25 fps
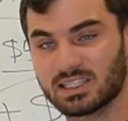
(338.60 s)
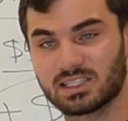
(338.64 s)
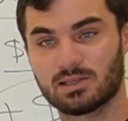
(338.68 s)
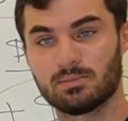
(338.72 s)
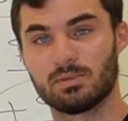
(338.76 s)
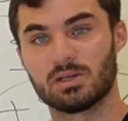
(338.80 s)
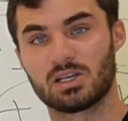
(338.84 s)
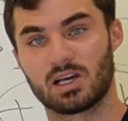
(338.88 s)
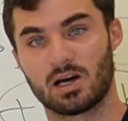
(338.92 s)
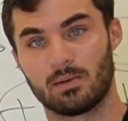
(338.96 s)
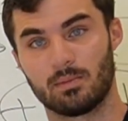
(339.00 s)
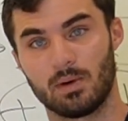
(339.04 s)
to
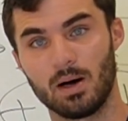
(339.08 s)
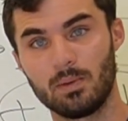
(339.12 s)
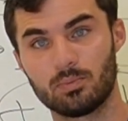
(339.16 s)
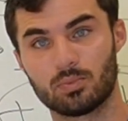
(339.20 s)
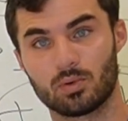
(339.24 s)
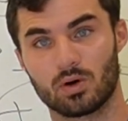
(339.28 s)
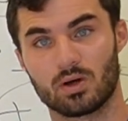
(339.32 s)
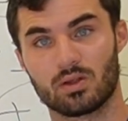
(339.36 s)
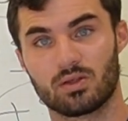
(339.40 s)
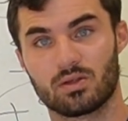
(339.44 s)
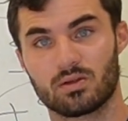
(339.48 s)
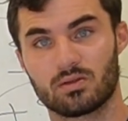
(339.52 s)
be come up
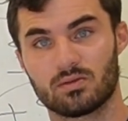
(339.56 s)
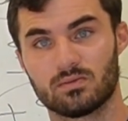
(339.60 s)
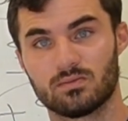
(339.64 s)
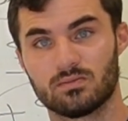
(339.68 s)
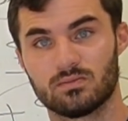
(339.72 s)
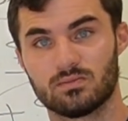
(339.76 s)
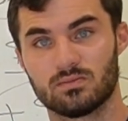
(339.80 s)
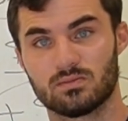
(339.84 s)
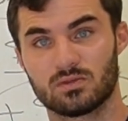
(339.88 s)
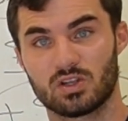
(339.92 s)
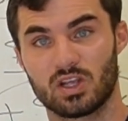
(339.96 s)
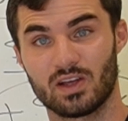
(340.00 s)
with.
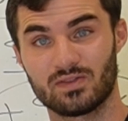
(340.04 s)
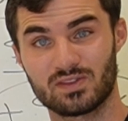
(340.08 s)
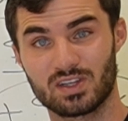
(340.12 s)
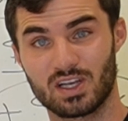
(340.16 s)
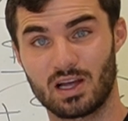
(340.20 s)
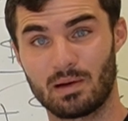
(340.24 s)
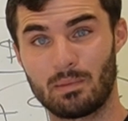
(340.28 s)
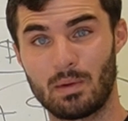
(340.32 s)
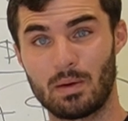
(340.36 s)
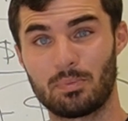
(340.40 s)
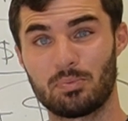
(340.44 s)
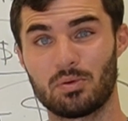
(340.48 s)
You have to
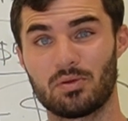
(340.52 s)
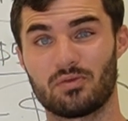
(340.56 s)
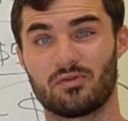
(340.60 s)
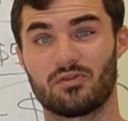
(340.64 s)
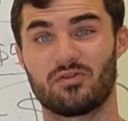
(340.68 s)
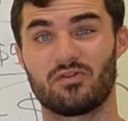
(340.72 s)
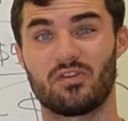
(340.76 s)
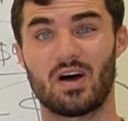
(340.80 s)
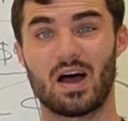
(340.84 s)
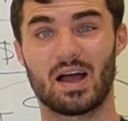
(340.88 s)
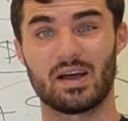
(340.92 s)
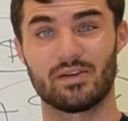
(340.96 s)
come up
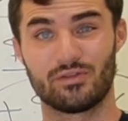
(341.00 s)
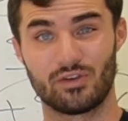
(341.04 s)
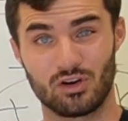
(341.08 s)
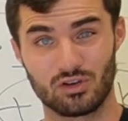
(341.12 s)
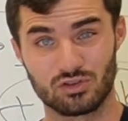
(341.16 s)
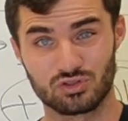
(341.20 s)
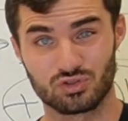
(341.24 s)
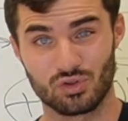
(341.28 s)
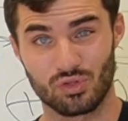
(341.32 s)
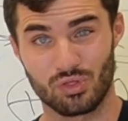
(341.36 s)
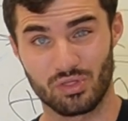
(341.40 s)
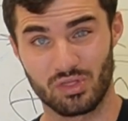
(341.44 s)
with
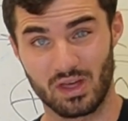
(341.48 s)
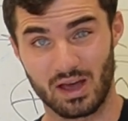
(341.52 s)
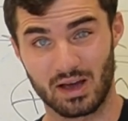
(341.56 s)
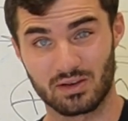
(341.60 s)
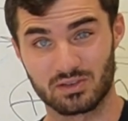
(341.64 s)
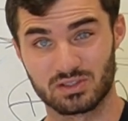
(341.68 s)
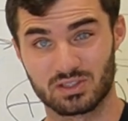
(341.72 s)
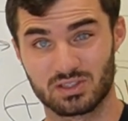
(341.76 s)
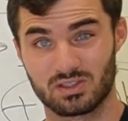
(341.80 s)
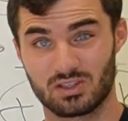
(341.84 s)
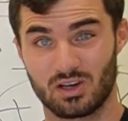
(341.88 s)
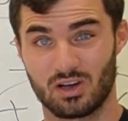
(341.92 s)

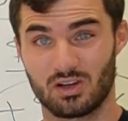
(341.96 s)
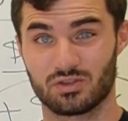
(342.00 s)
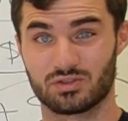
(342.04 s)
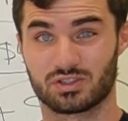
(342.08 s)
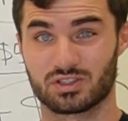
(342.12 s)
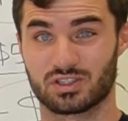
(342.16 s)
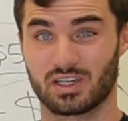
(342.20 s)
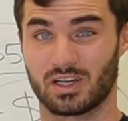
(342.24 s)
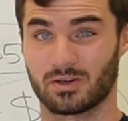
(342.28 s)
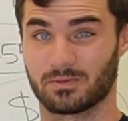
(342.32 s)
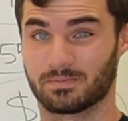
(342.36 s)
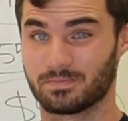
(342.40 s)

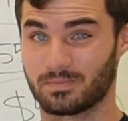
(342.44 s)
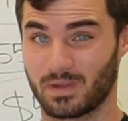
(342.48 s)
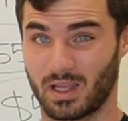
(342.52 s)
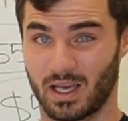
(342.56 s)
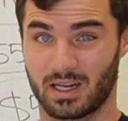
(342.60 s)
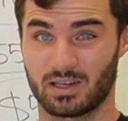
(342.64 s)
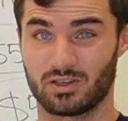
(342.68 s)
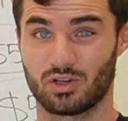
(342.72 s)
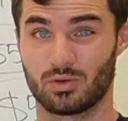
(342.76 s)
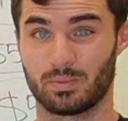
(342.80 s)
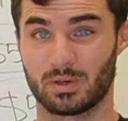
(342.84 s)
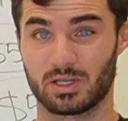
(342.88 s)
$500,000. Now, I
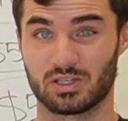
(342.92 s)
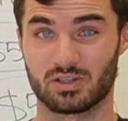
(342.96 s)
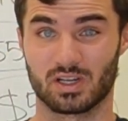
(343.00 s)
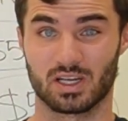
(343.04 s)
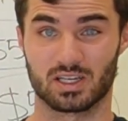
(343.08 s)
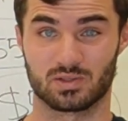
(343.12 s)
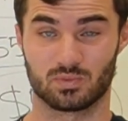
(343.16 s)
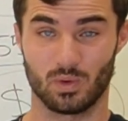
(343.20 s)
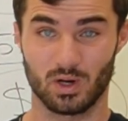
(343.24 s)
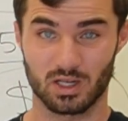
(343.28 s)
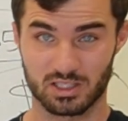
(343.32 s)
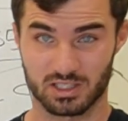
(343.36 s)
don't know about you
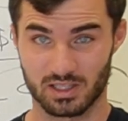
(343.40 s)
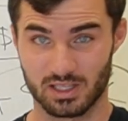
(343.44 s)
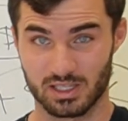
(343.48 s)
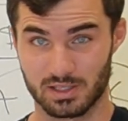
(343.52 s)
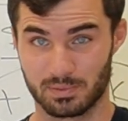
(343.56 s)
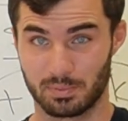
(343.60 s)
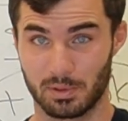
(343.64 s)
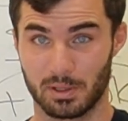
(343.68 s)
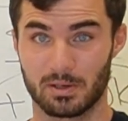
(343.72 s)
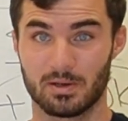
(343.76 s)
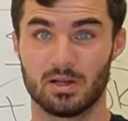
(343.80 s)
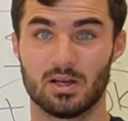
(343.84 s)
guys watching
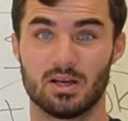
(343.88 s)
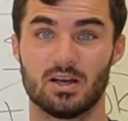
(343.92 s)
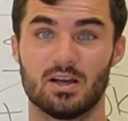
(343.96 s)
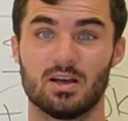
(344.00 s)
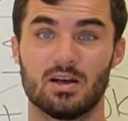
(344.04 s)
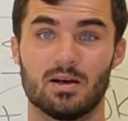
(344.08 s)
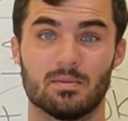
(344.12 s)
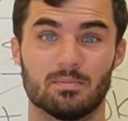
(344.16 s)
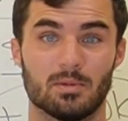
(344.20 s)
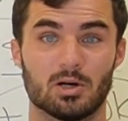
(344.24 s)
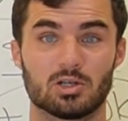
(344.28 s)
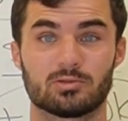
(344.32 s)
this, but
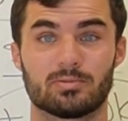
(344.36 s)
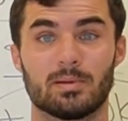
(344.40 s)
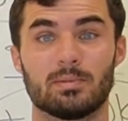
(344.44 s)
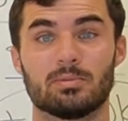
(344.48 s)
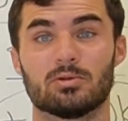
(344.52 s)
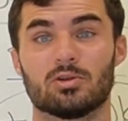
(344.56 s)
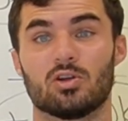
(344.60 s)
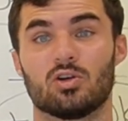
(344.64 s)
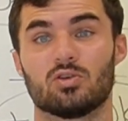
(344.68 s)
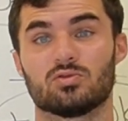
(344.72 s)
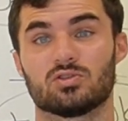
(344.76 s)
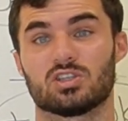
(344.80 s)
most
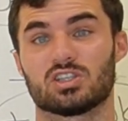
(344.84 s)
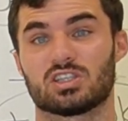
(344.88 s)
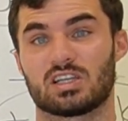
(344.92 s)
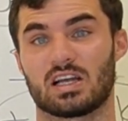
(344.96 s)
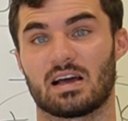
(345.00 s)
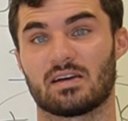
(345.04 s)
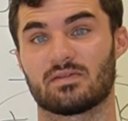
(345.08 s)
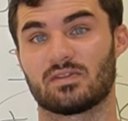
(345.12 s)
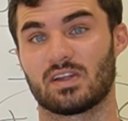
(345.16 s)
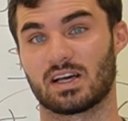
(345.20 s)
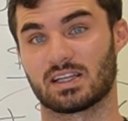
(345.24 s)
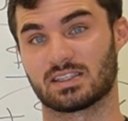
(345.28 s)
people don't just
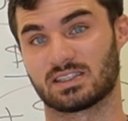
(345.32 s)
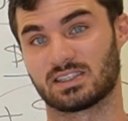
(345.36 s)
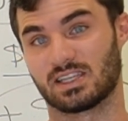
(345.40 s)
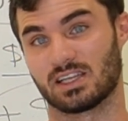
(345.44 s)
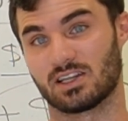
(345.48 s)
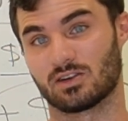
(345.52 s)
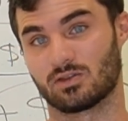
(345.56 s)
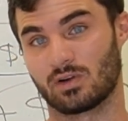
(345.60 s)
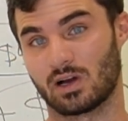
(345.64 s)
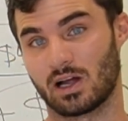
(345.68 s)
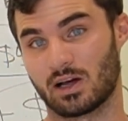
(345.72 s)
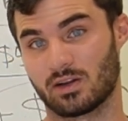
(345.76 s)
have that
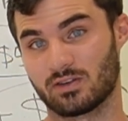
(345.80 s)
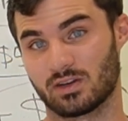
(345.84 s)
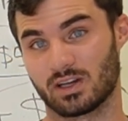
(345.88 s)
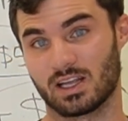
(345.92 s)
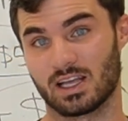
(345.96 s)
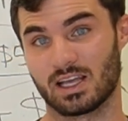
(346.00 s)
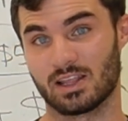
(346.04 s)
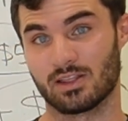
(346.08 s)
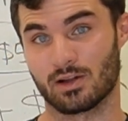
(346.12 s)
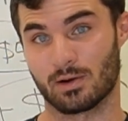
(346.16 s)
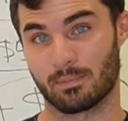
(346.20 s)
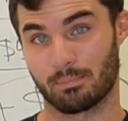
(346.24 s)
sitting
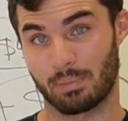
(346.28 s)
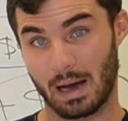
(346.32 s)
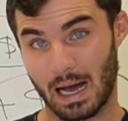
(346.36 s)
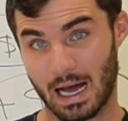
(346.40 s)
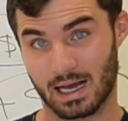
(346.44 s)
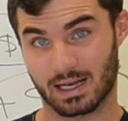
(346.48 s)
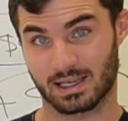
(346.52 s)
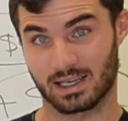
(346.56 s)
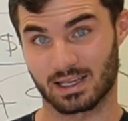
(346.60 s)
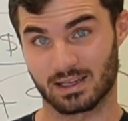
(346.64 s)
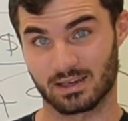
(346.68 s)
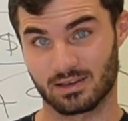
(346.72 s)
around in their
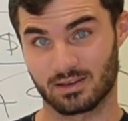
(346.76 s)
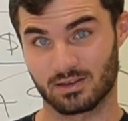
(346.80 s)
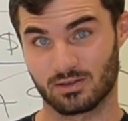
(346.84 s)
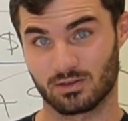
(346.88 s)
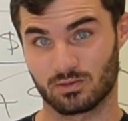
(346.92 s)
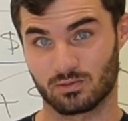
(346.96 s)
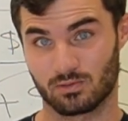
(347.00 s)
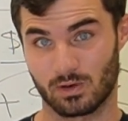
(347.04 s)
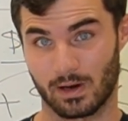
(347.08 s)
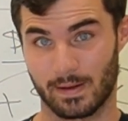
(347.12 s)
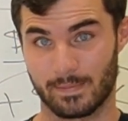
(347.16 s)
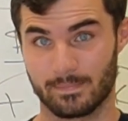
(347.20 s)
pocket,
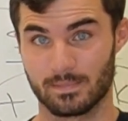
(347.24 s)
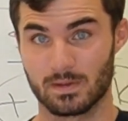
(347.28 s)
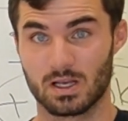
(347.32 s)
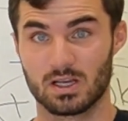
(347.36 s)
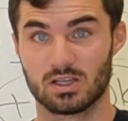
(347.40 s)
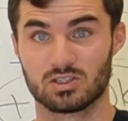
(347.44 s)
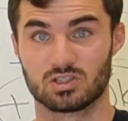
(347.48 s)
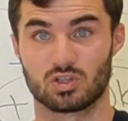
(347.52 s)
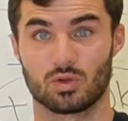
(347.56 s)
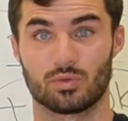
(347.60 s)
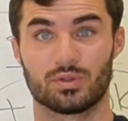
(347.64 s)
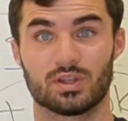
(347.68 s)
right?
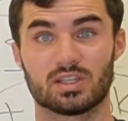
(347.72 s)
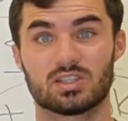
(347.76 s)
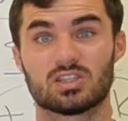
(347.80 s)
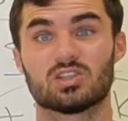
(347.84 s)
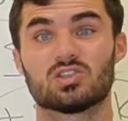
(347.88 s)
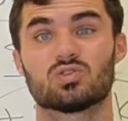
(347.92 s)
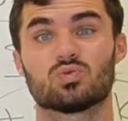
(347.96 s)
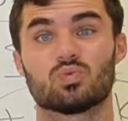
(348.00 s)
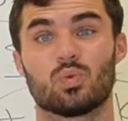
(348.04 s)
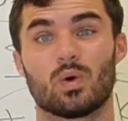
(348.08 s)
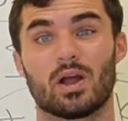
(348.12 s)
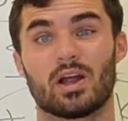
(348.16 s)
So this
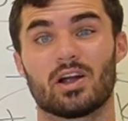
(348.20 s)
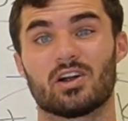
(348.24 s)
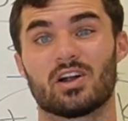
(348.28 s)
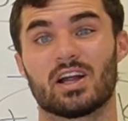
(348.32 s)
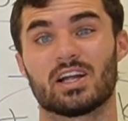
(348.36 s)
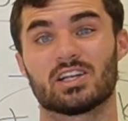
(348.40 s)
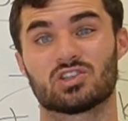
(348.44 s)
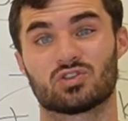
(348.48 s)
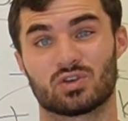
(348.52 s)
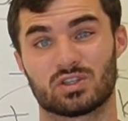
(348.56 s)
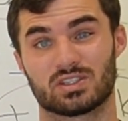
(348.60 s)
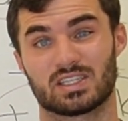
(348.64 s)
is where
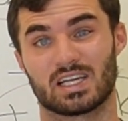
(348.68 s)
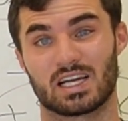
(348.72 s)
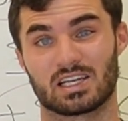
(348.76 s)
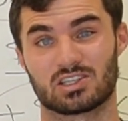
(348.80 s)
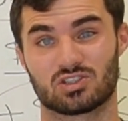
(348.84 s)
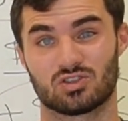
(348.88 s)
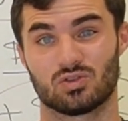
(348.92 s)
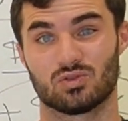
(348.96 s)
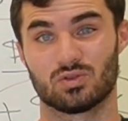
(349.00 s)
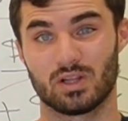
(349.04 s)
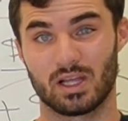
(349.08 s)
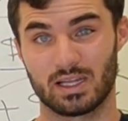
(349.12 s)
a
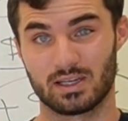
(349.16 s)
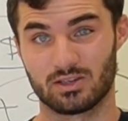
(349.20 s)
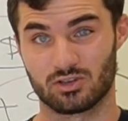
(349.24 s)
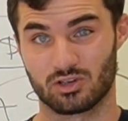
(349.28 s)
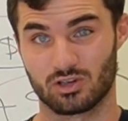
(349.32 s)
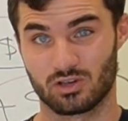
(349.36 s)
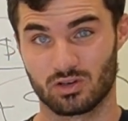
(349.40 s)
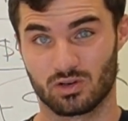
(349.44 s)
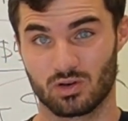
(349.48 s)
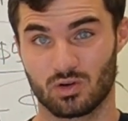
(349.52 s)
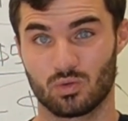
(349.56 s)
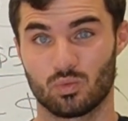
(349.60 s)
transactional
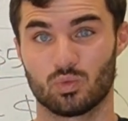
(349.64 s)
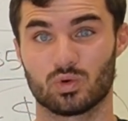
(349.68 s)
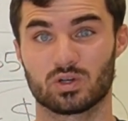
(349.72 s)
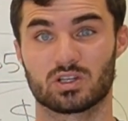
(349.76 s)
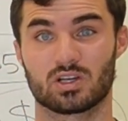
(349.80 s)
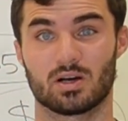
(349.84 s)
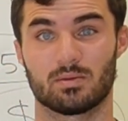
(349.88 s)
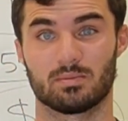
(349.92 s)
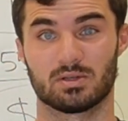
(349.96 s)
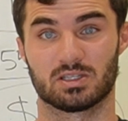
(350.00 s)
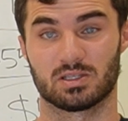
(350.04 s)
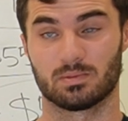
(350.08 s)
lender would
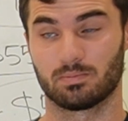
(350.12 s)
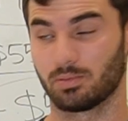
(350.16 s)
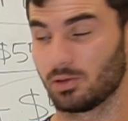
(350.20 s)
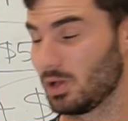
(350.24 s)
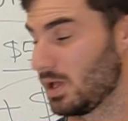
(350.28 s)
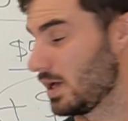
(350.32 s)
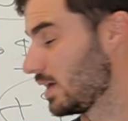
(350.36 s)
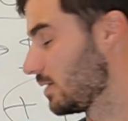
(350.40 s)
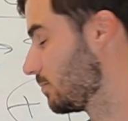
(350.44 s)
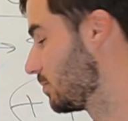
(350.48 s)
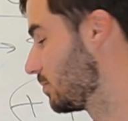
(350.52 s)
come into play,